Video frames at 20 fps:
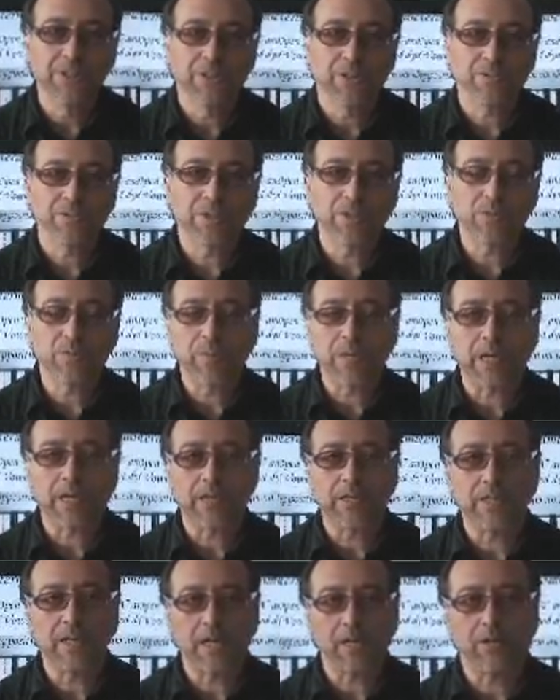of the
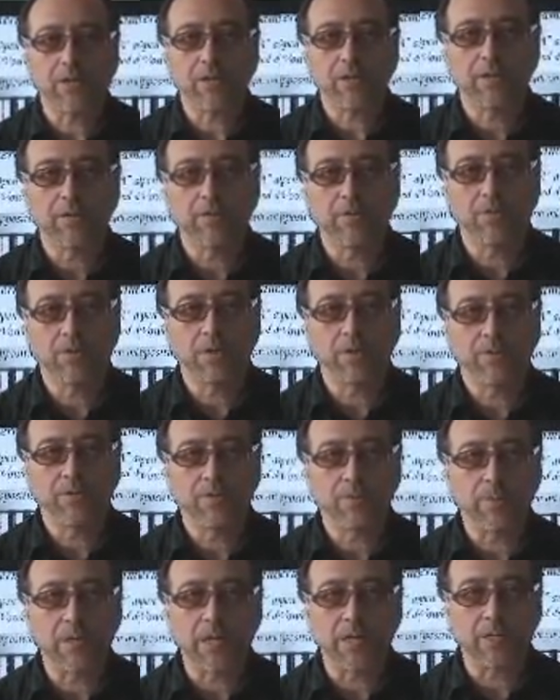dramatic tenor or a
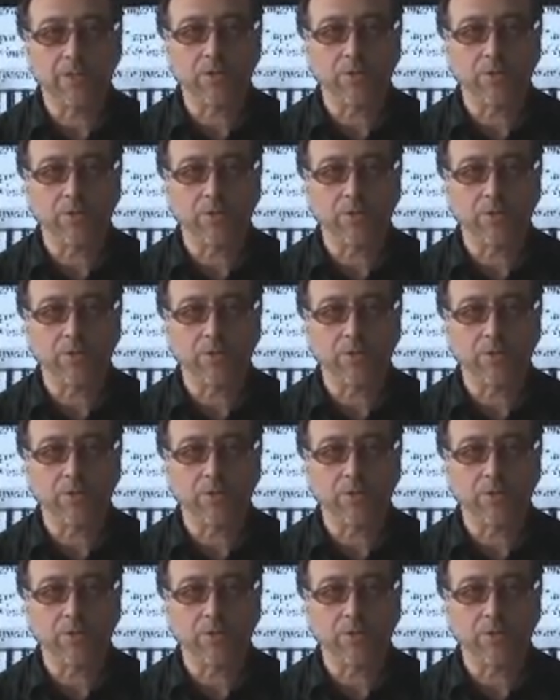dramatic